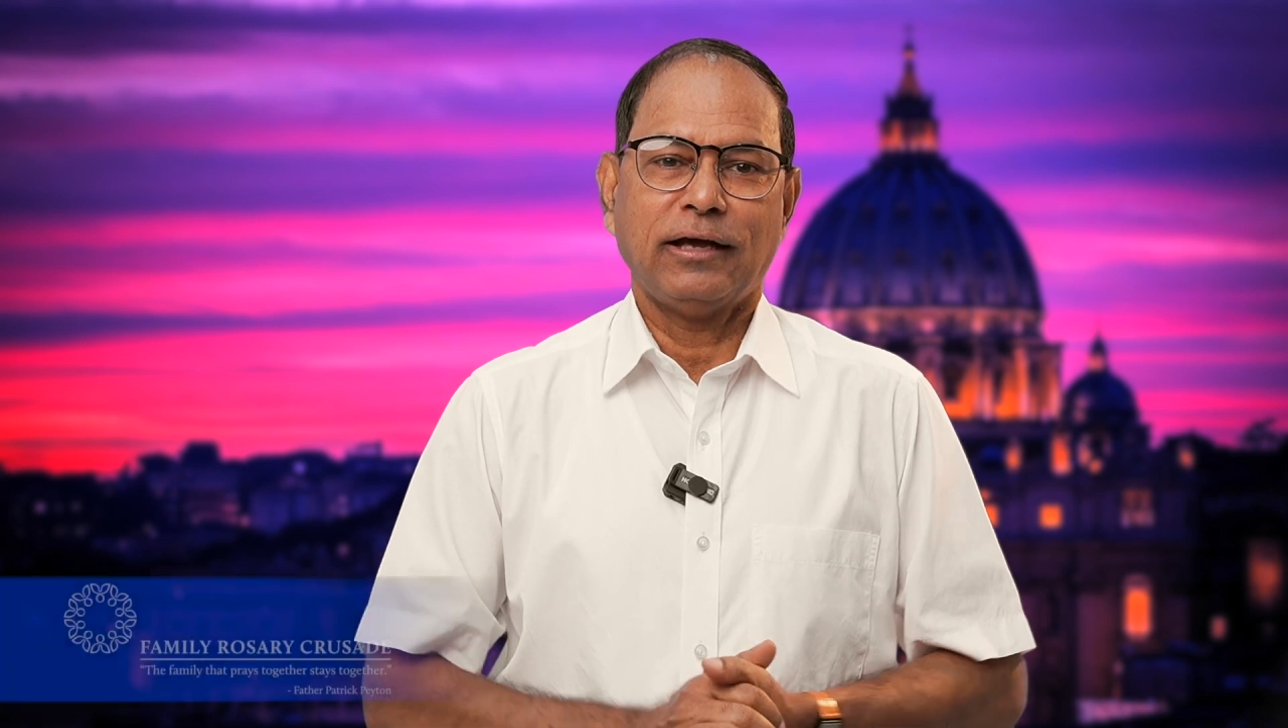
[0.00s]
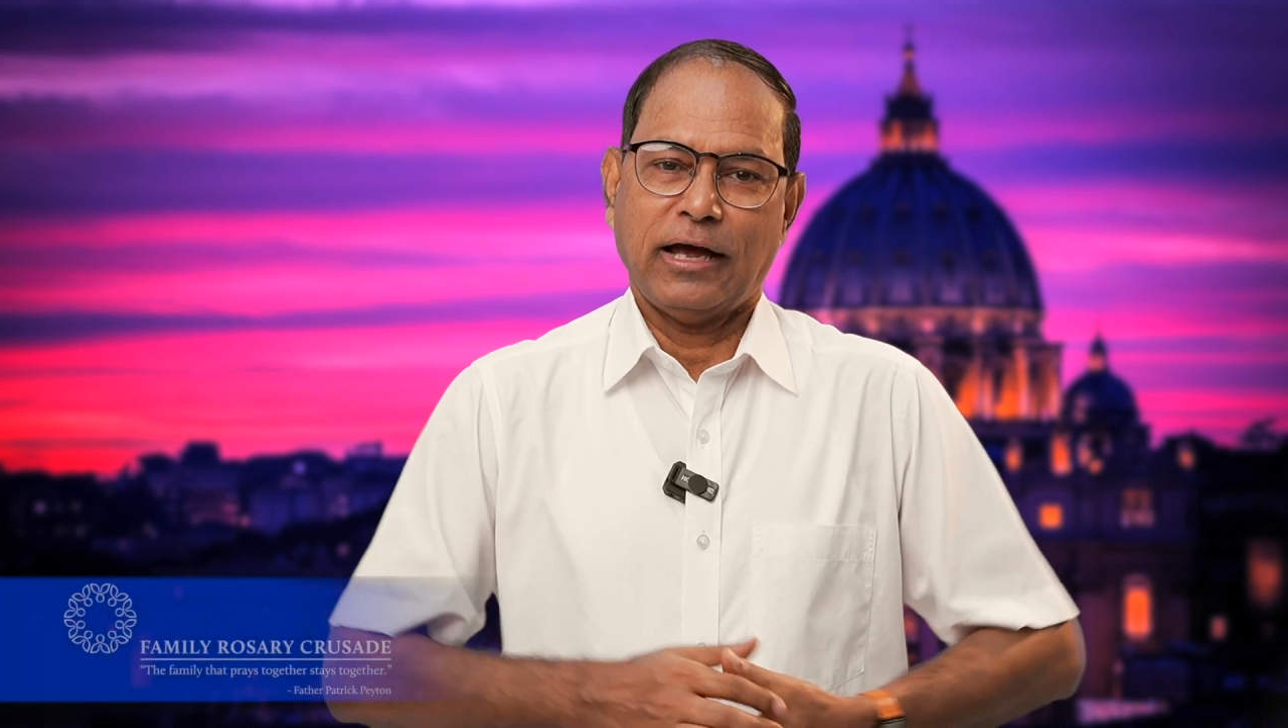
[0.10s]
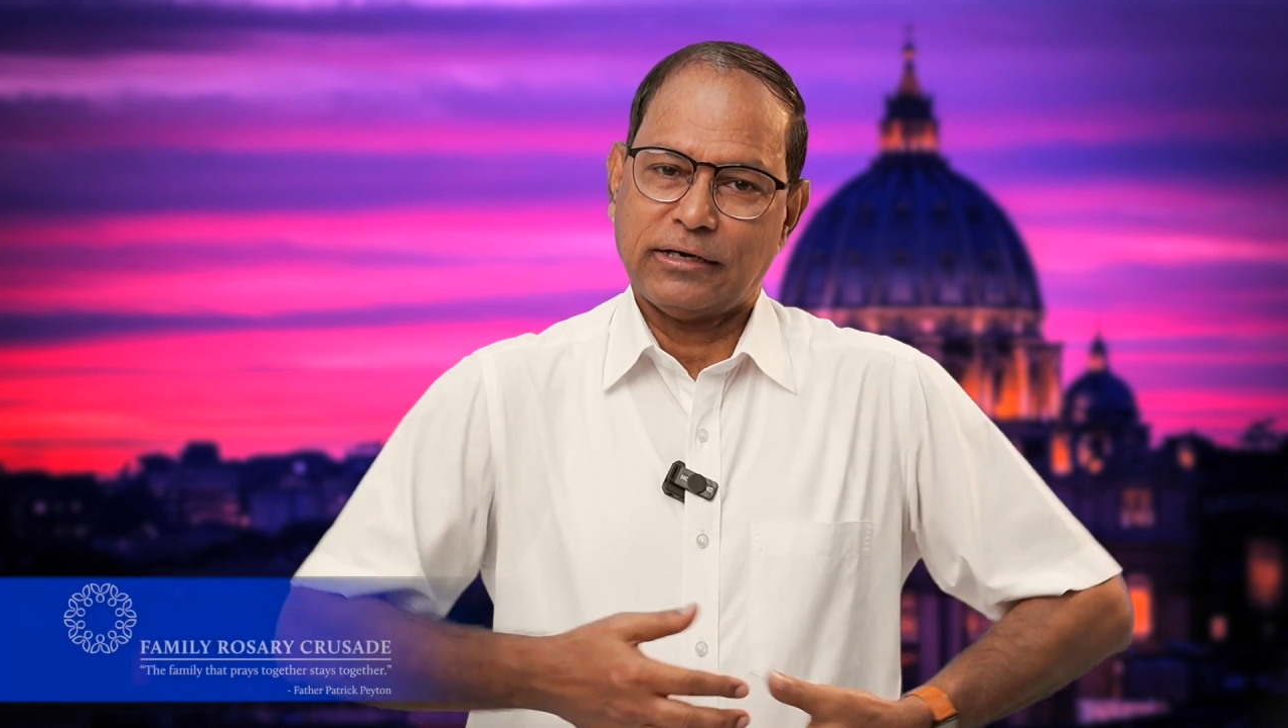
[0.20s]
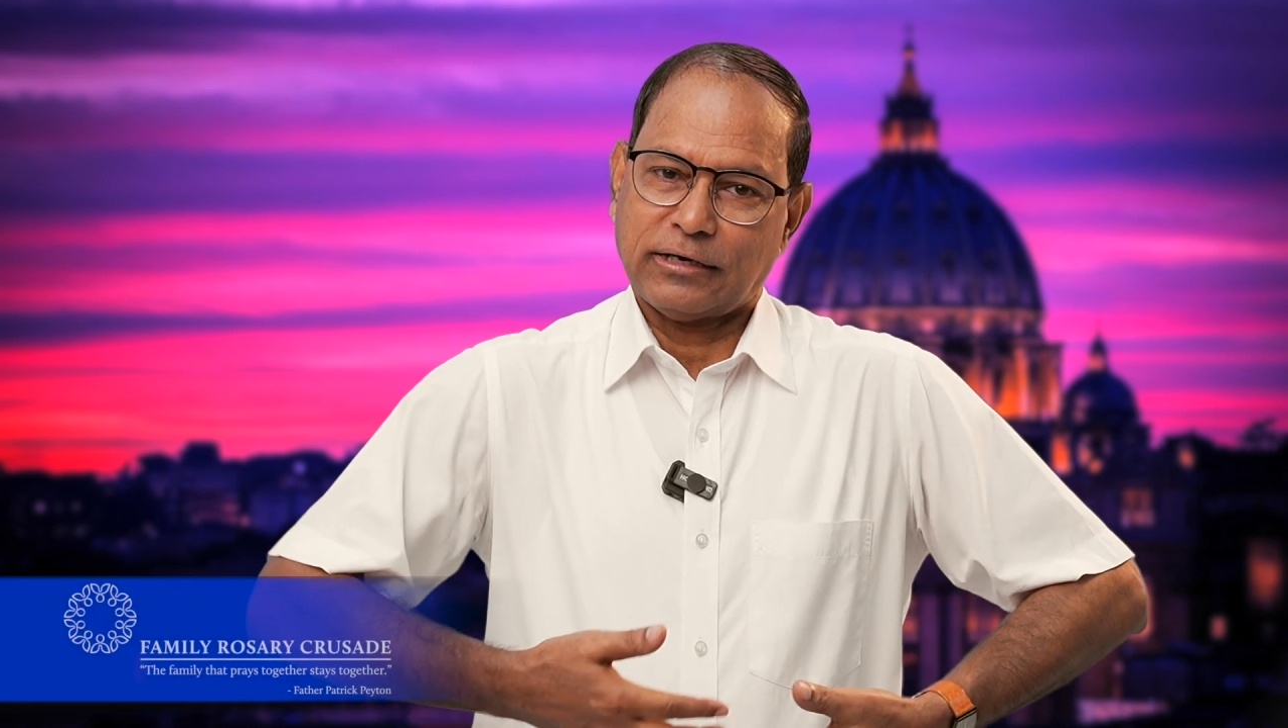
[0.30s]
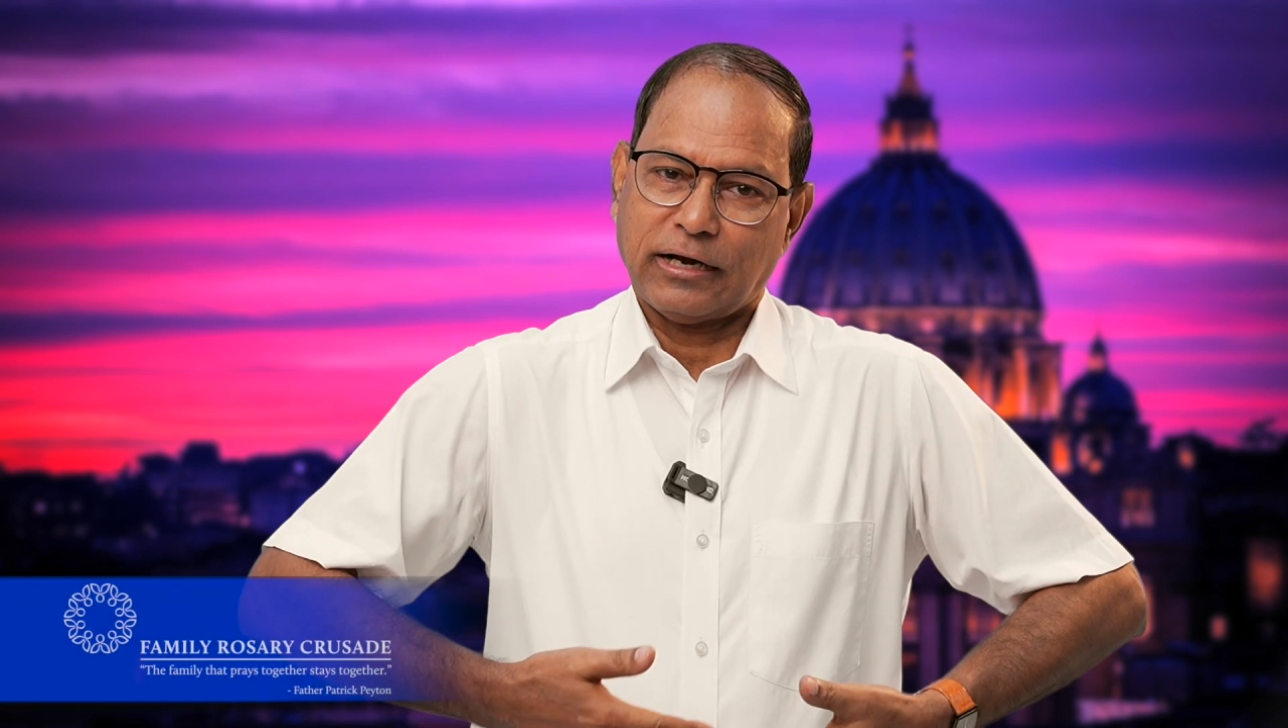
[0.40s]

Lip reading: and